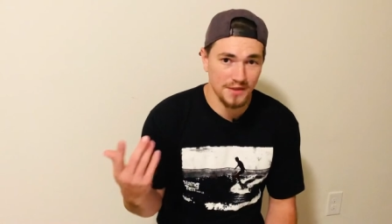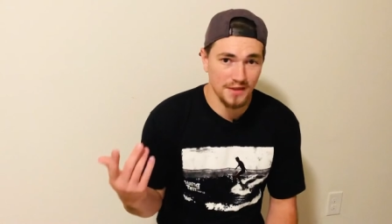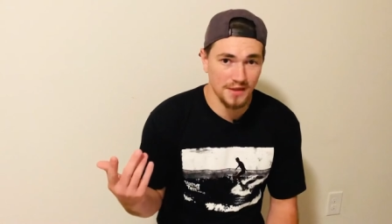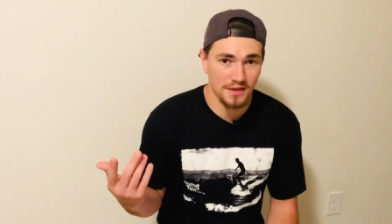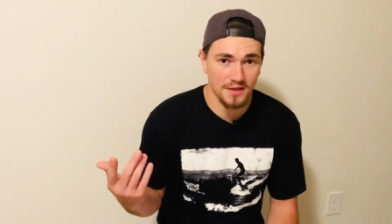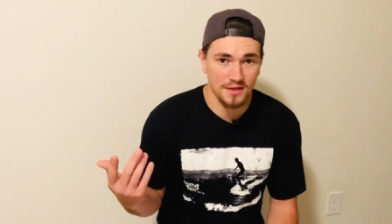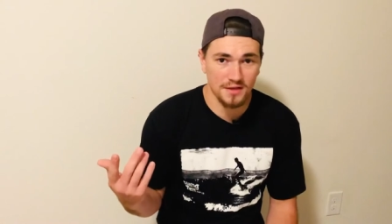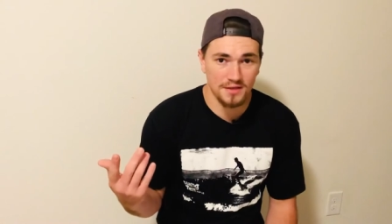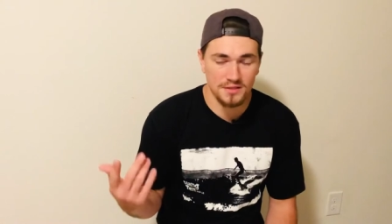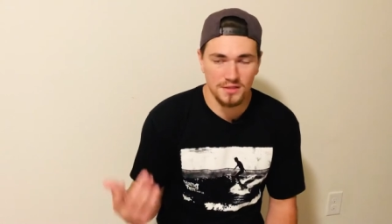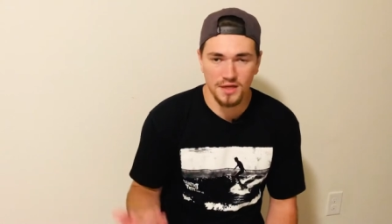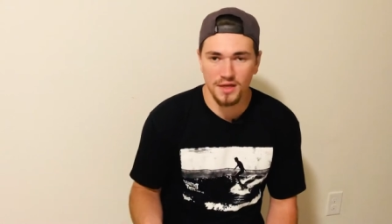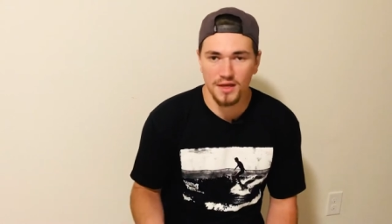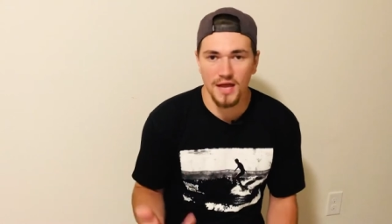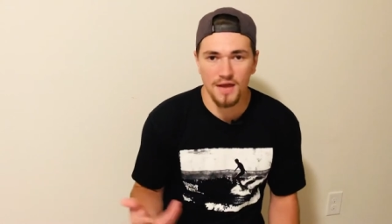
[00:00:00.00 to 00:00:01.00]
things
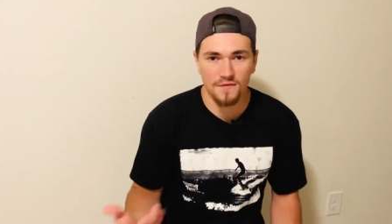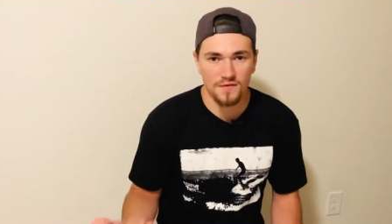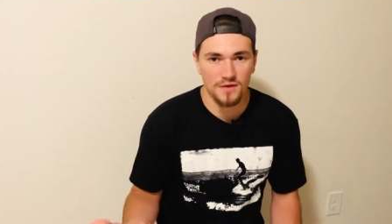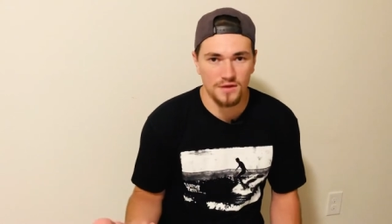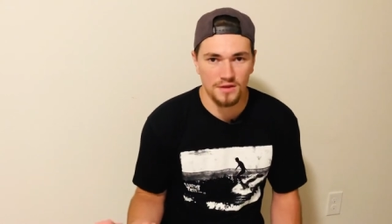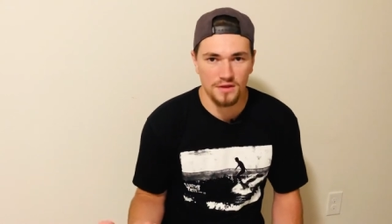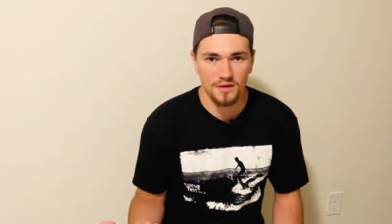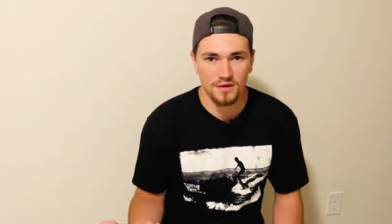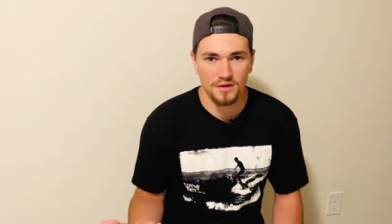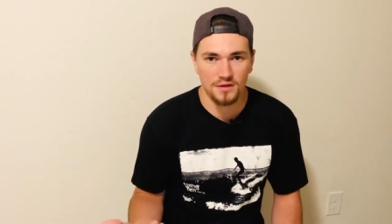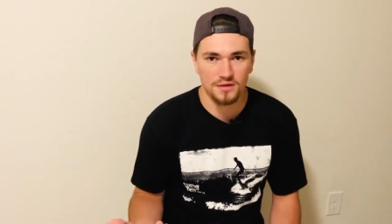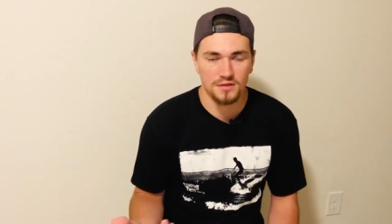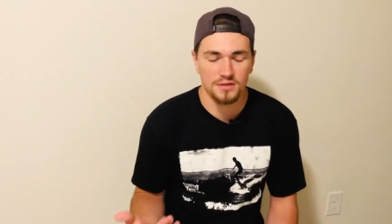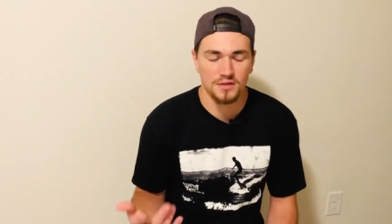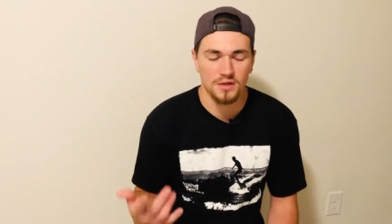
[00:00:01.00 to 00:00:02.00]
like heavy
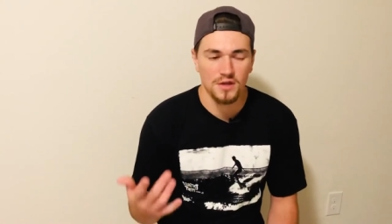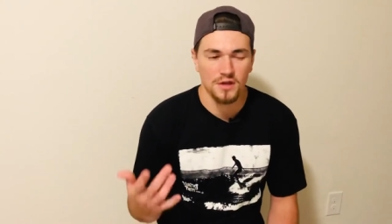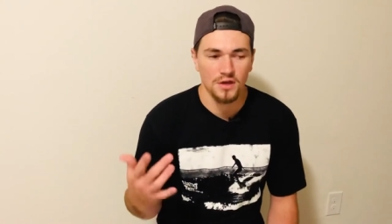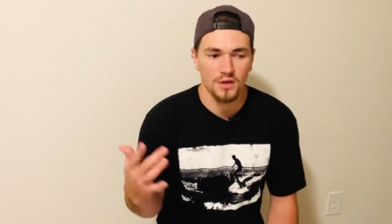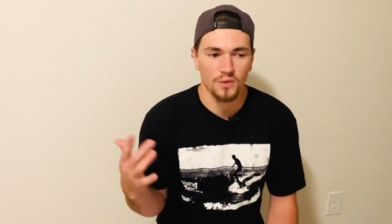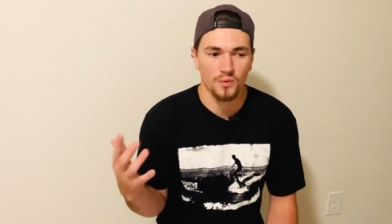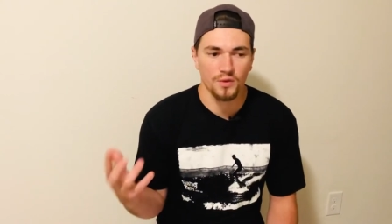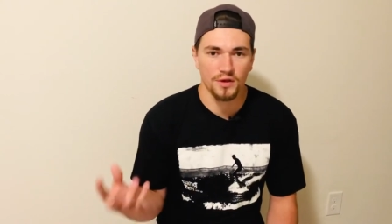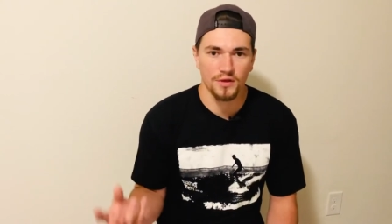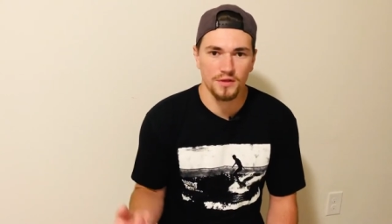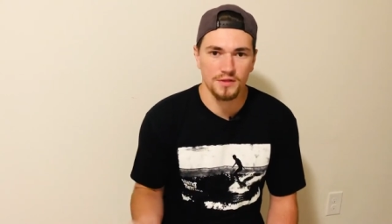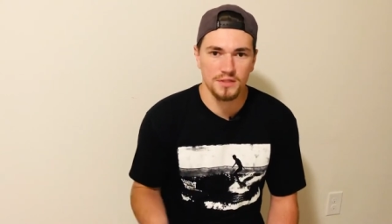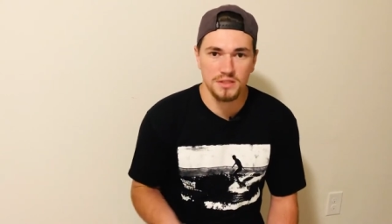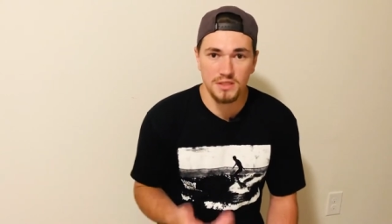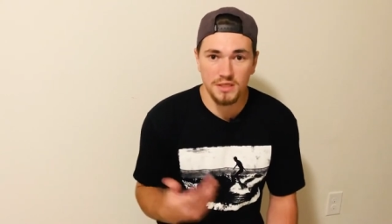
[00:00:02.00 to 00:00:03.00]
things with
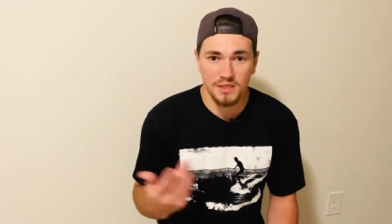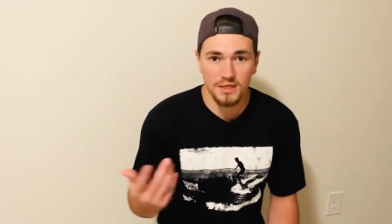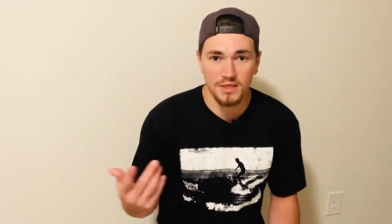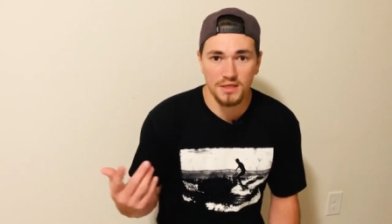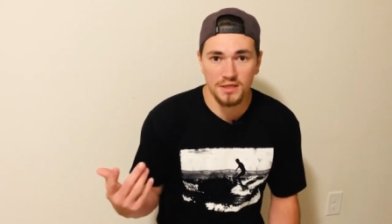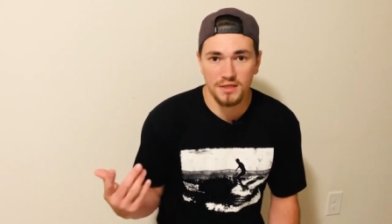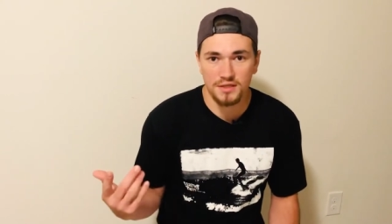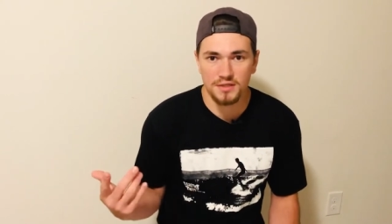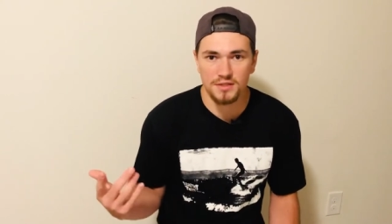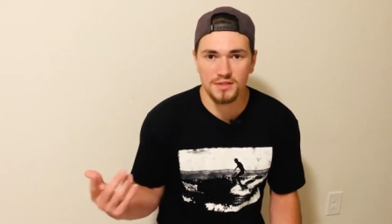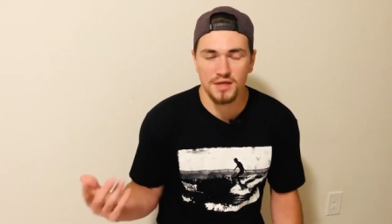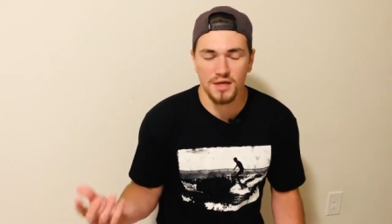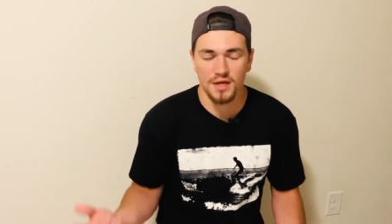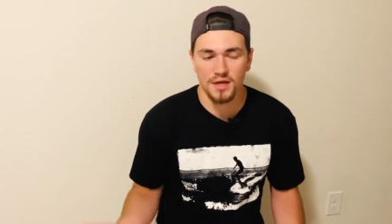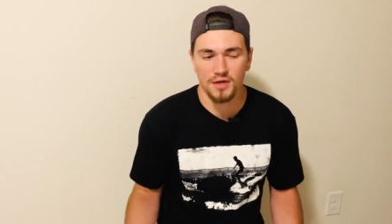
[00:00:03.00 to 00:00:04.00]
slings
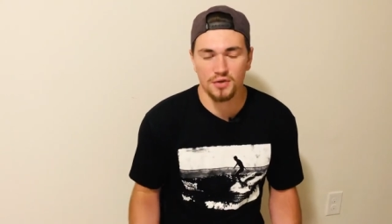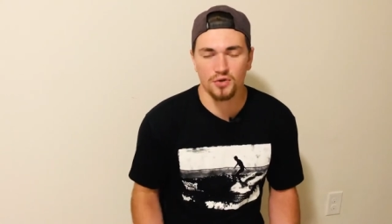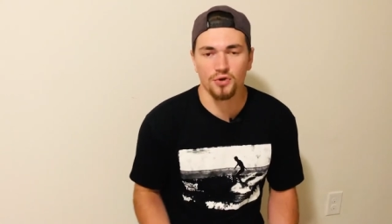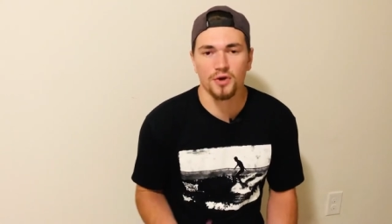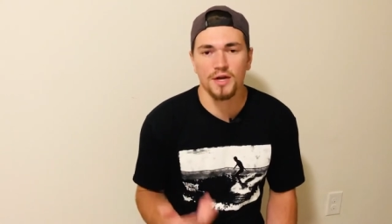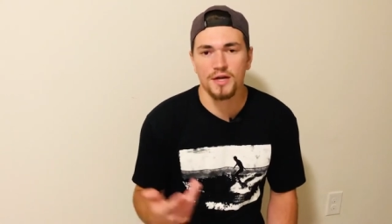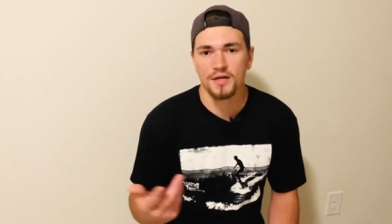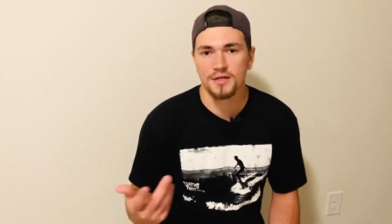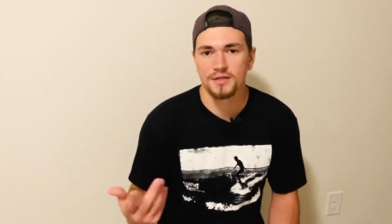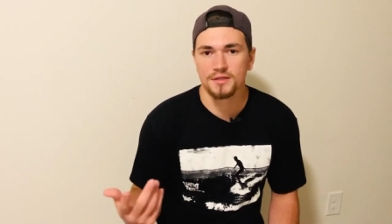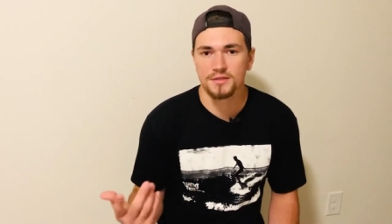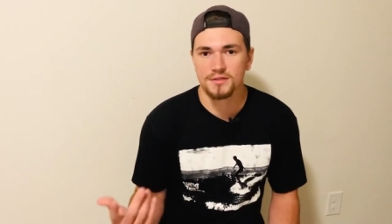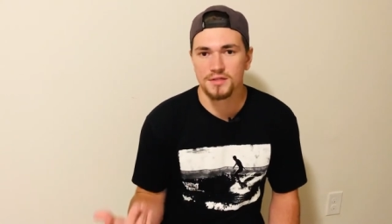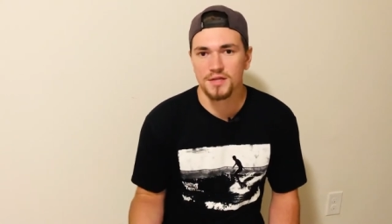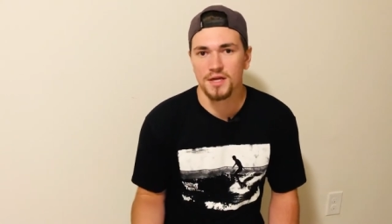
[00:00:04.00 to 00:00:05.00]
and
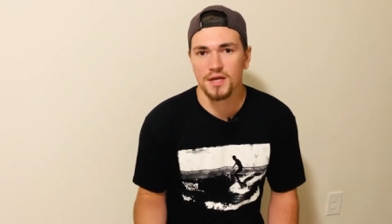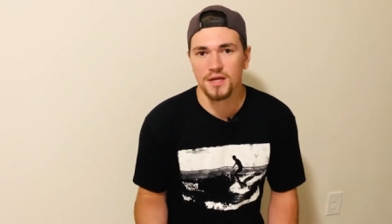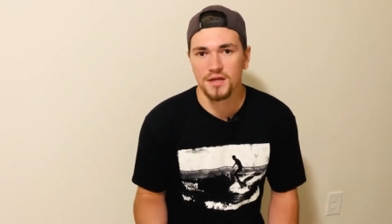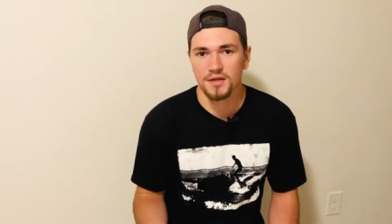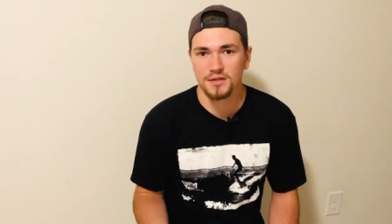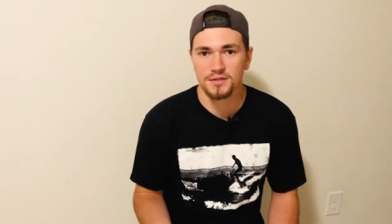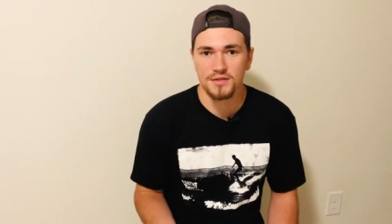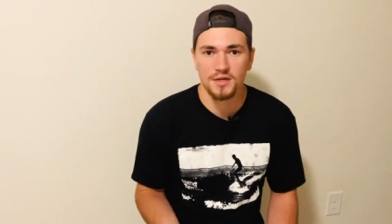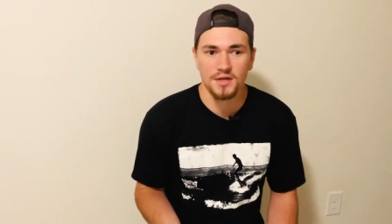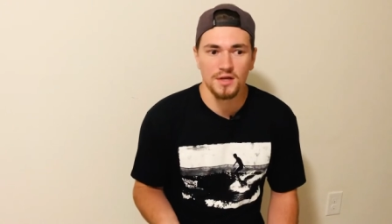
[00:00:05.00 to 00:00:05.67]
cranes and